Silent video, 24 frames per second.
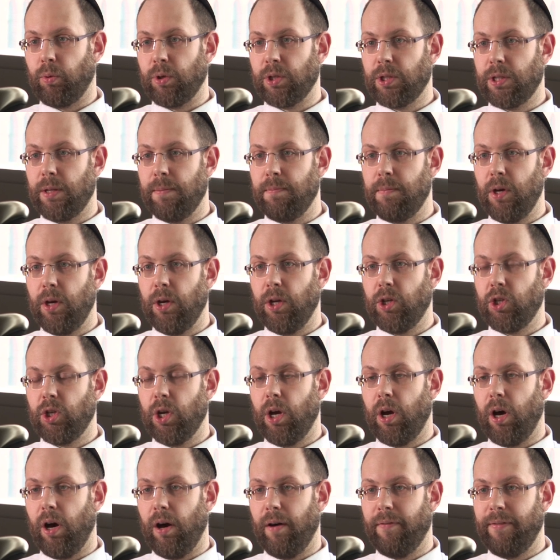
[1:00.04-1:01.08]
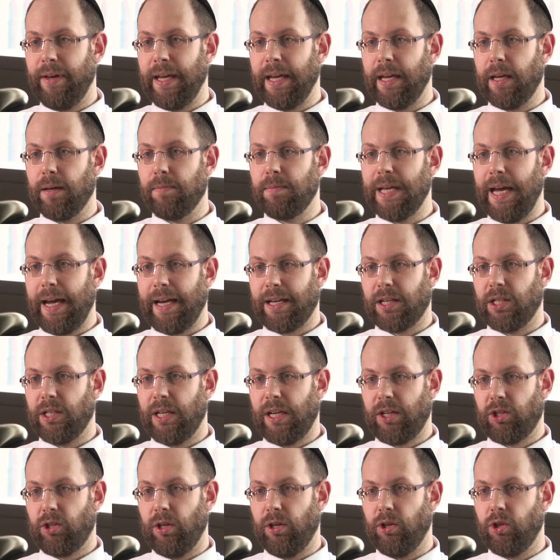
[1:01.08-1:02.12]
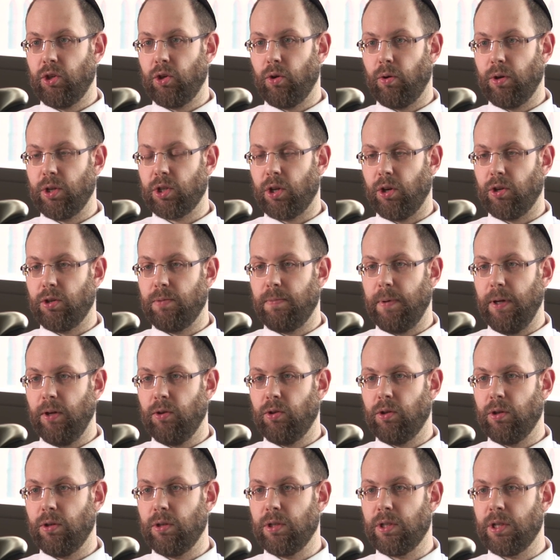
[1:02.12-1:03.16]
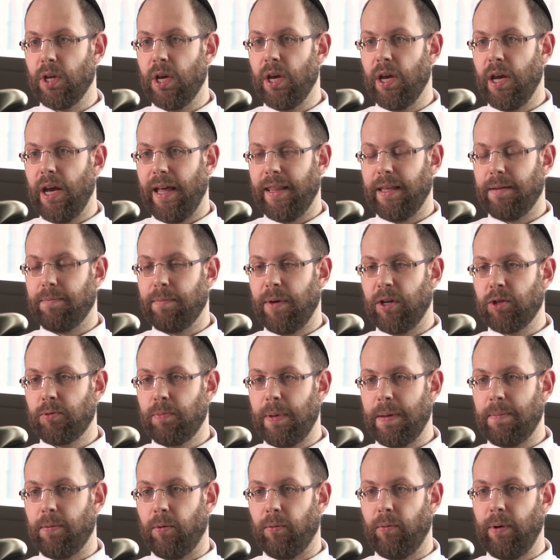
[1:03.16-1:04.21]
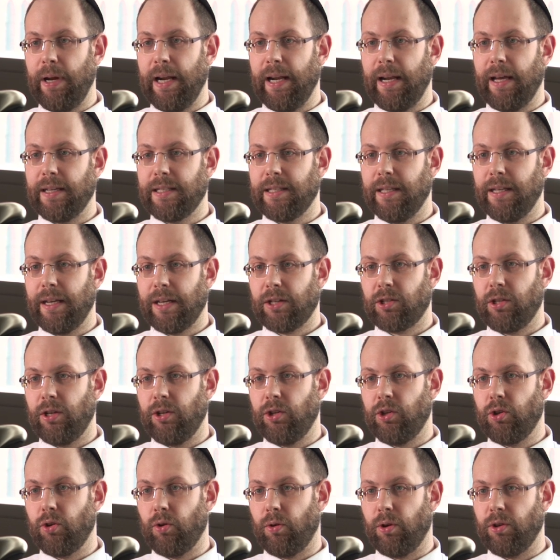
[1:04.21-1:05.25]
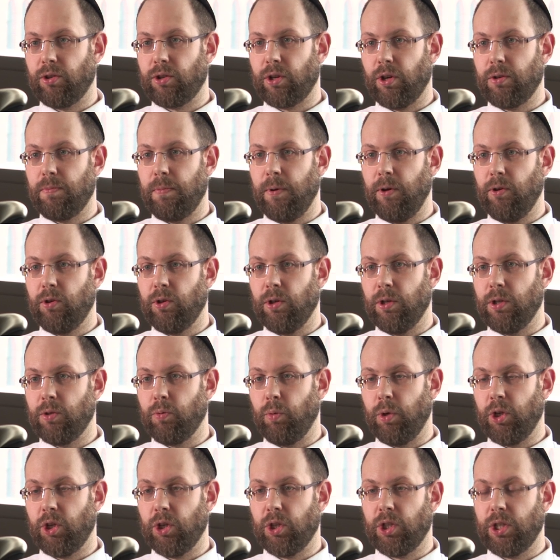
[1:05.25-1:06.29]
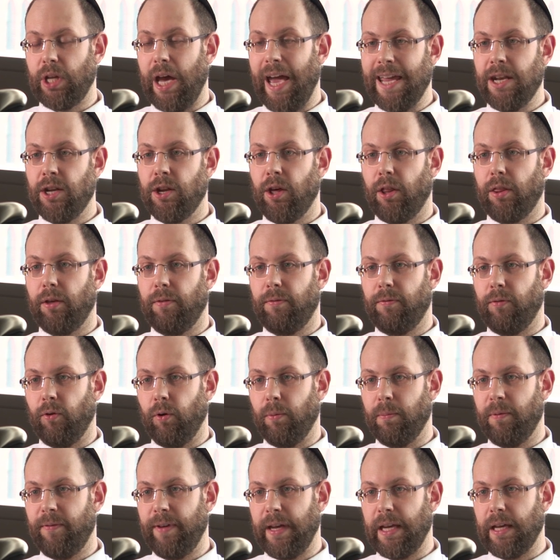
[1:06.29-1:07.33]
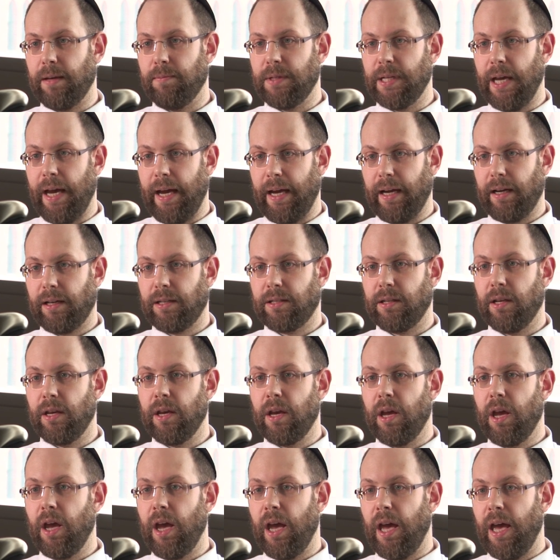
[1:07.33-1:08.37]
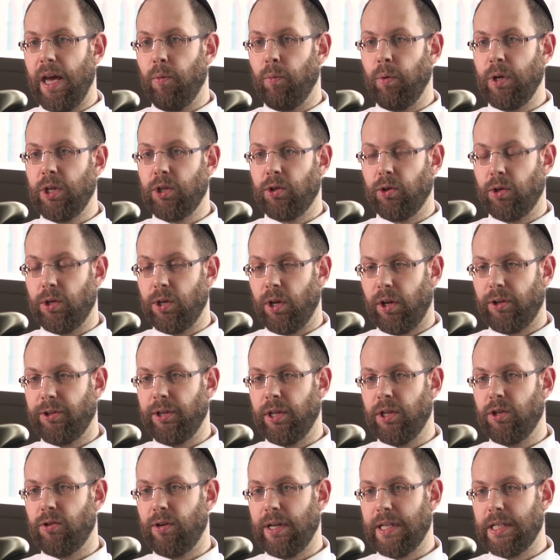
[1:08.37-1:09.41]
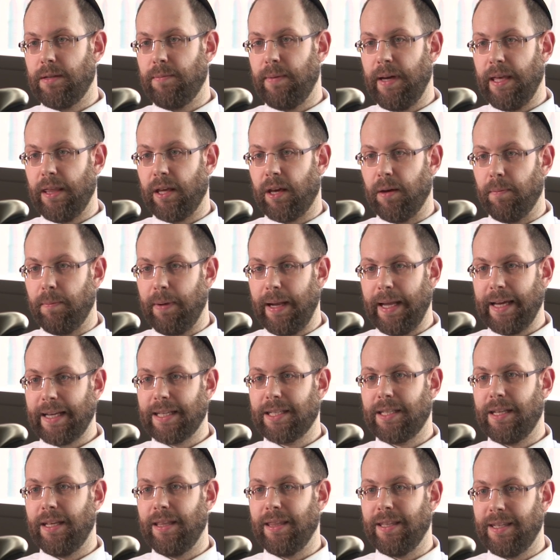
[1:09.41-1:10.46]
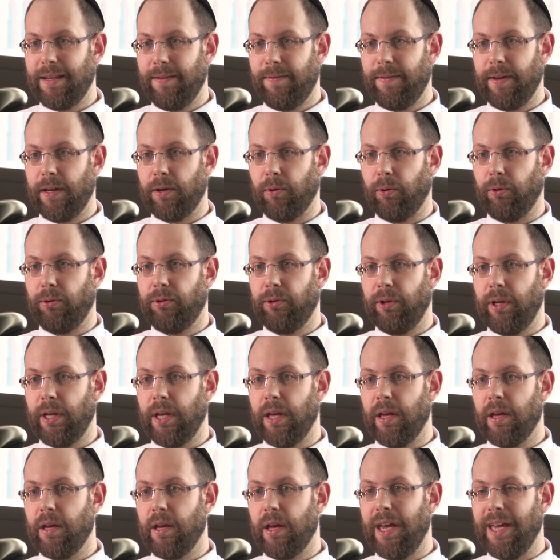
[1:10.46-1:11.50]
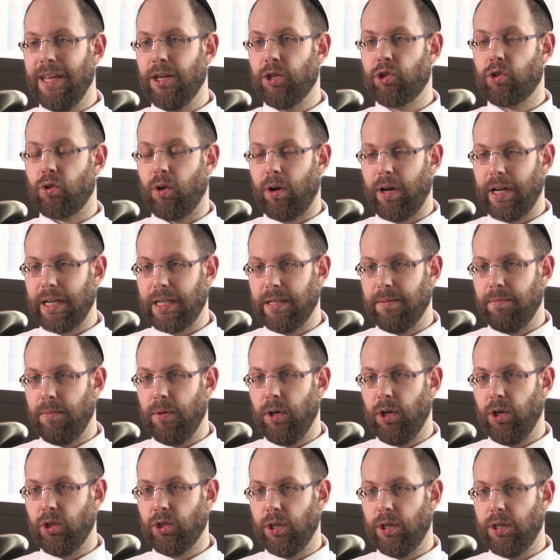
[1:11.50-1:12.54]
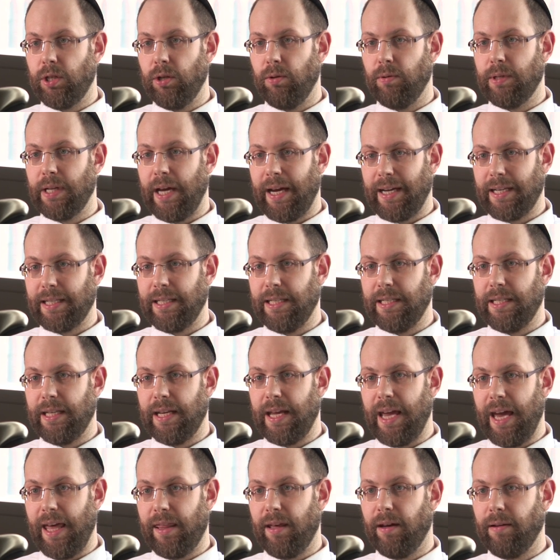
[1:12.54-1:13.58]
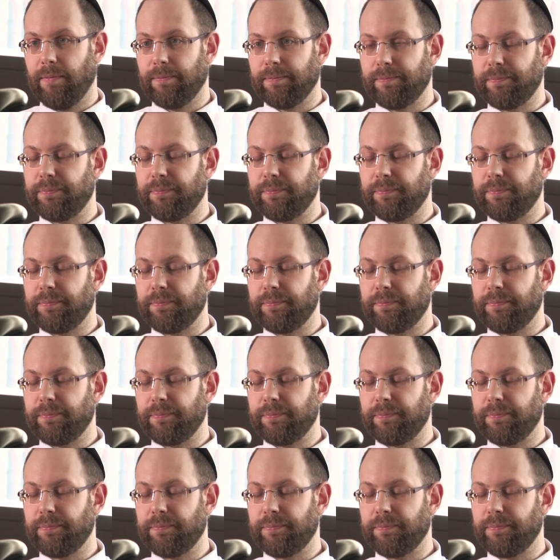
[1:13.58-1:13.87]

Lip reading: was the merger of income tax and national insurance contributions. I think most people realise that national insurance contributions were just another form of income tax. We should not underestimate the complexity and the difficulty in trying to merge the two taxes together.